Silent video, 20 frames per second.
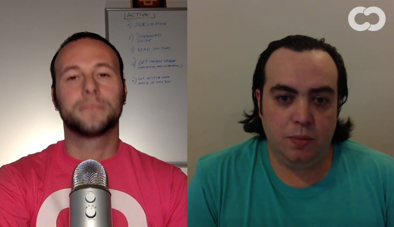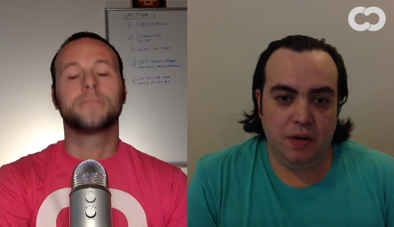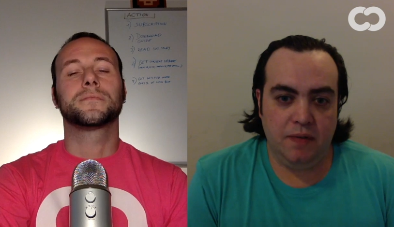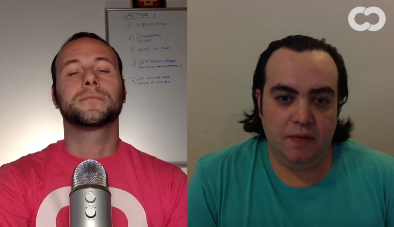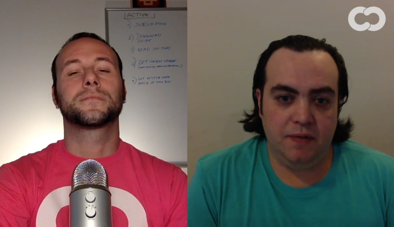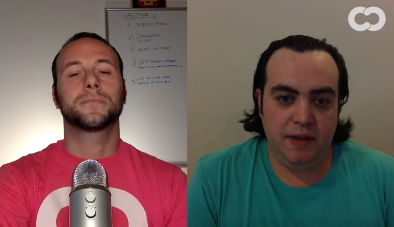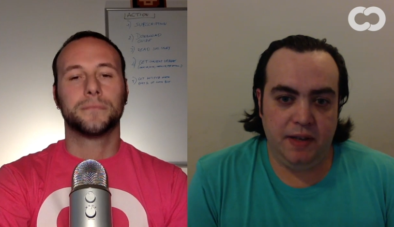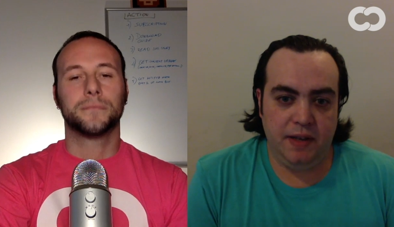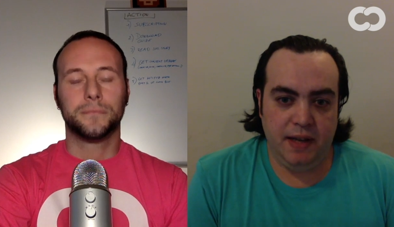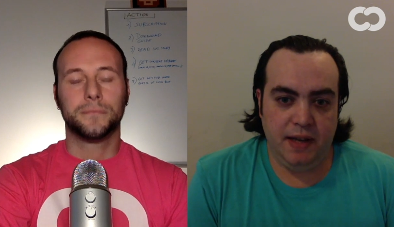Speaker 1: to
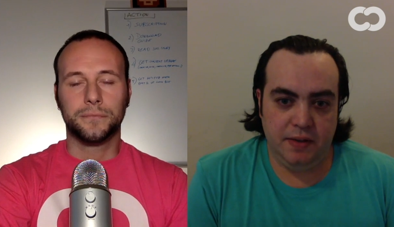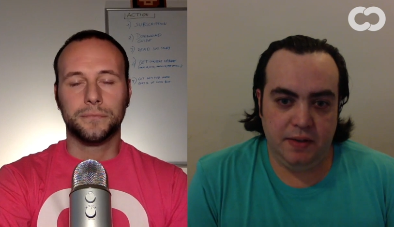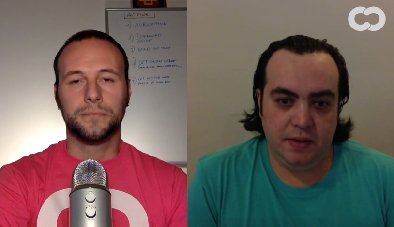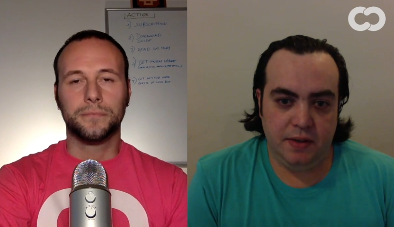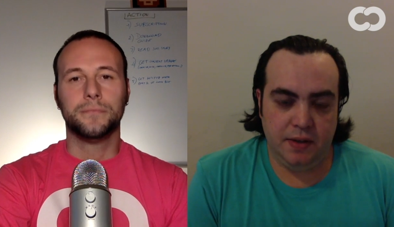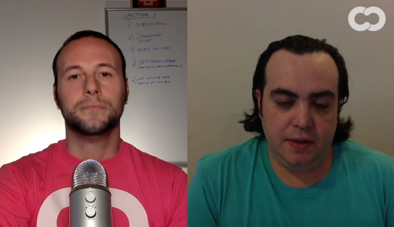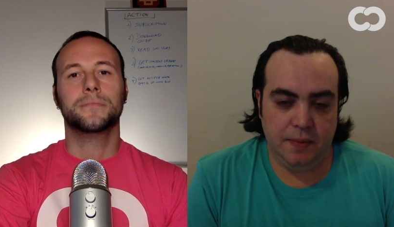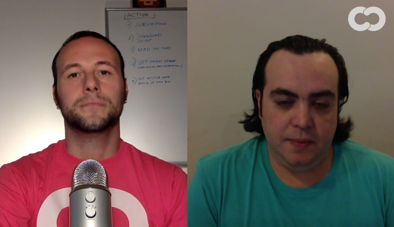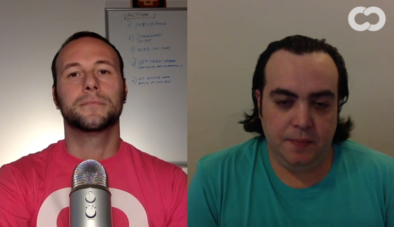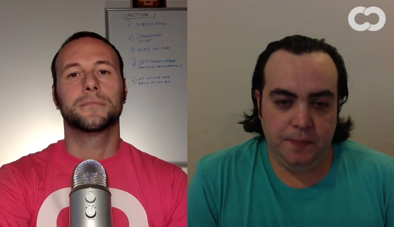be a
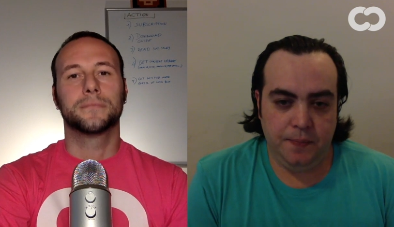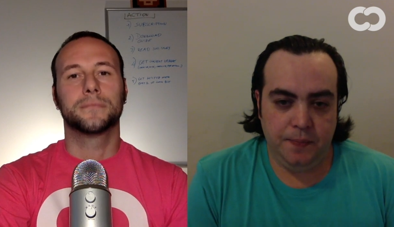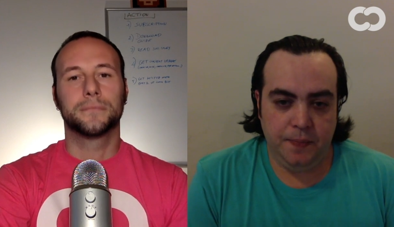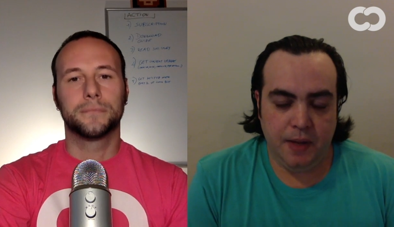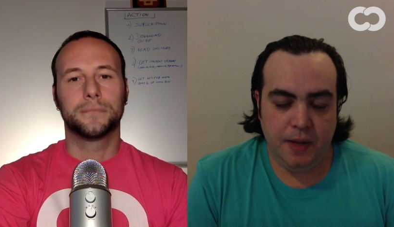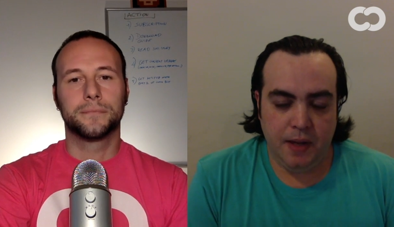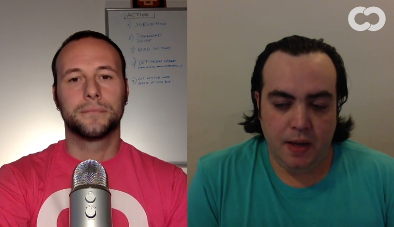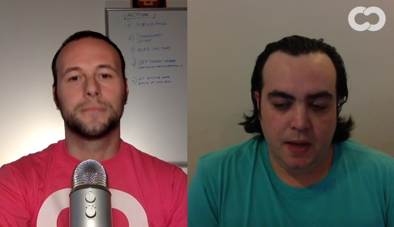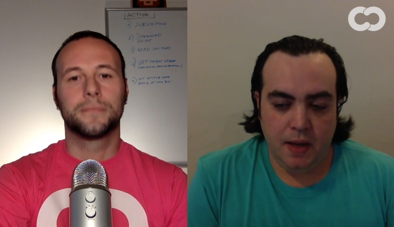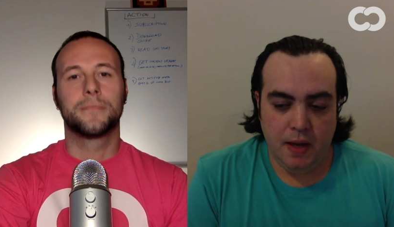freelancer.
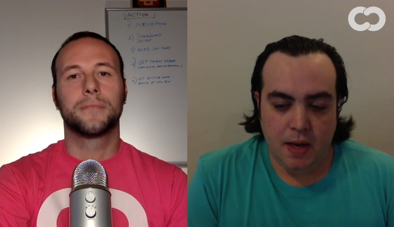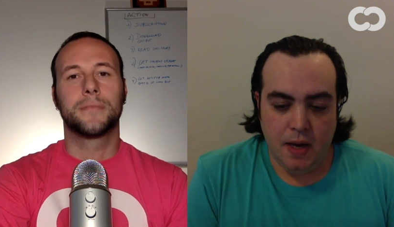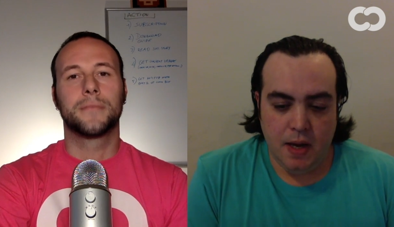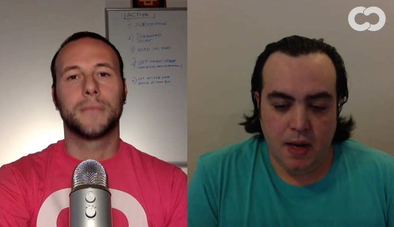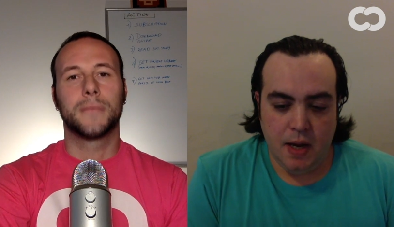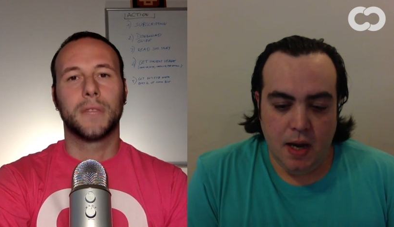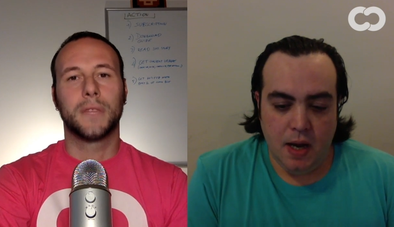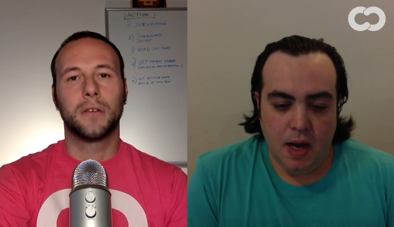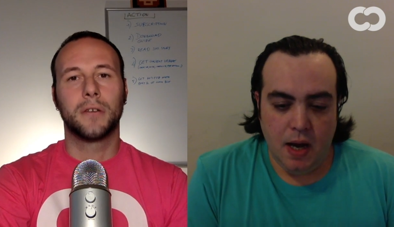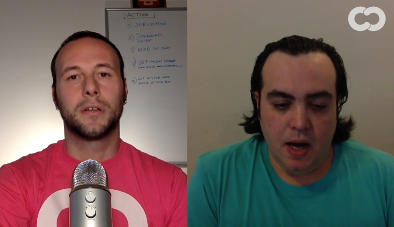
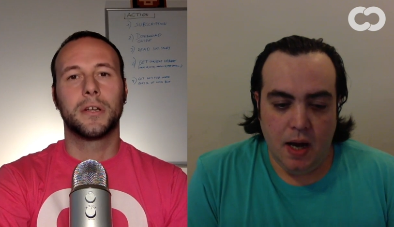Okay.